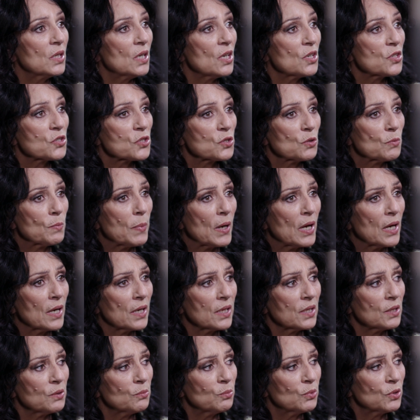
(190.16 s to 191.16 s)
National
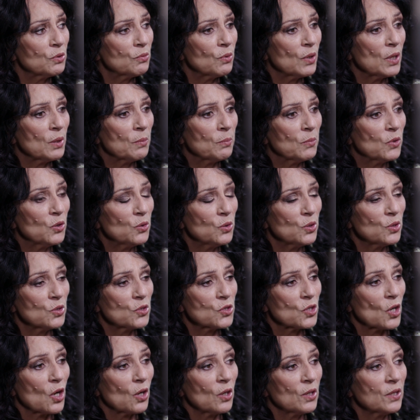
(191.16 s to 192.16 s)
Party would
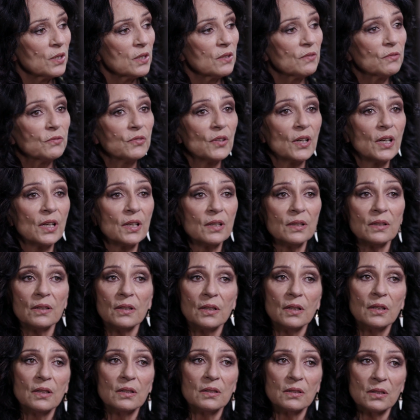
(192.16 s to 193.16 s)
re-emerge, only to find
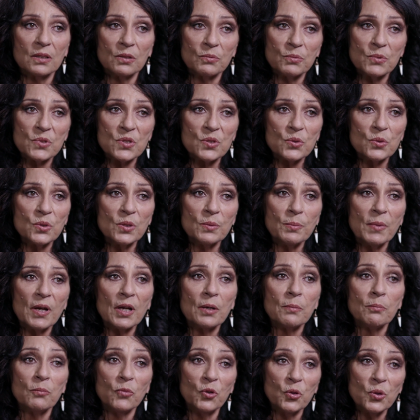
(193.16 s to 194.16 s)
that it was all
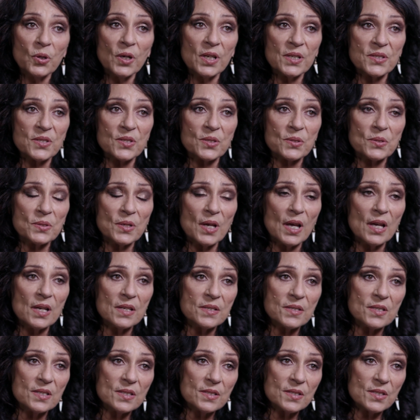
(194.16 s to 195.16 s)
about more
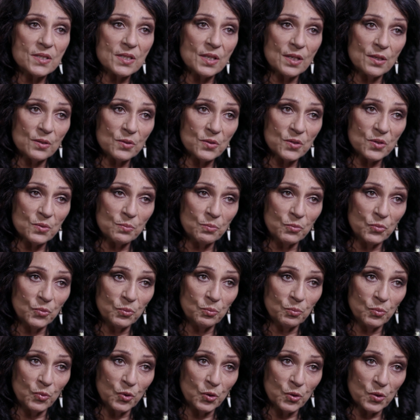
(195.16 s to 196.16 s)
asset sales and
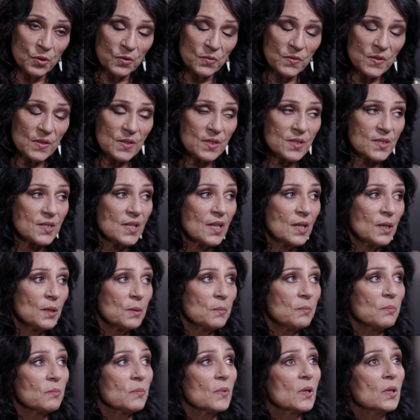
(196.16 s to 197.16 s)
more of the same.